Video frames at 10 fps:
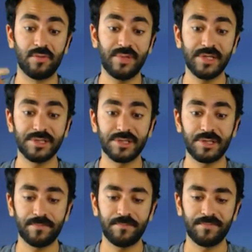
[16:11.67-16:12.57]
from the whole
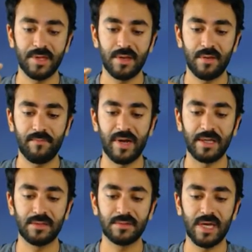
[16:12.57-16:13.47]
picture
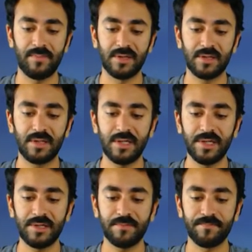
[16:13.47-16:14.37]
by tapping
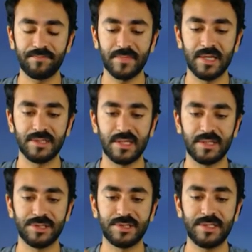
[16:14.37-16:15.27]
clear,
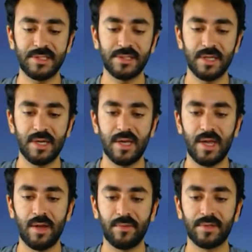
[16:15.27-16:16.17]
as I just did.
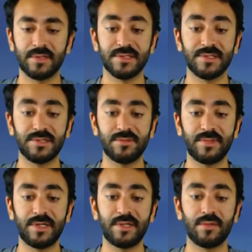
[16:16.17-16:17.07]
And we're gonna
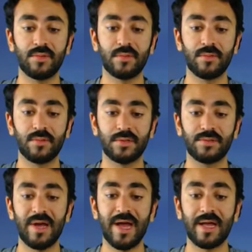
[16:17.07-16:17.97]
zoom in where we
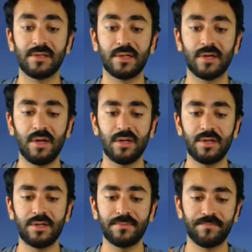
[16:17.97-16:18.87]
want to add the
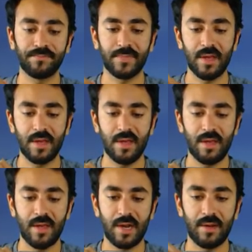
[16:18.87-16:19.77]
color,
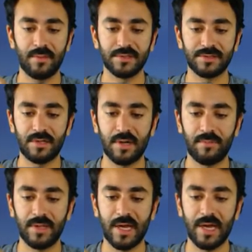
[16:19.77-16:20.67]
and I'm gonna
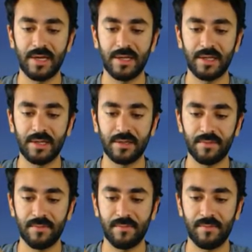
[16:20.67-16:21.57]
start
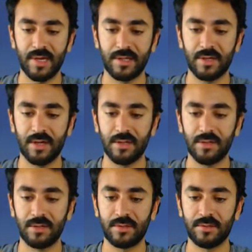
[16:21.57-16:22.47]
applying my
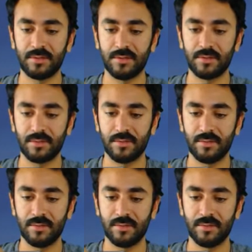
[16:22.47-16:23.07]
color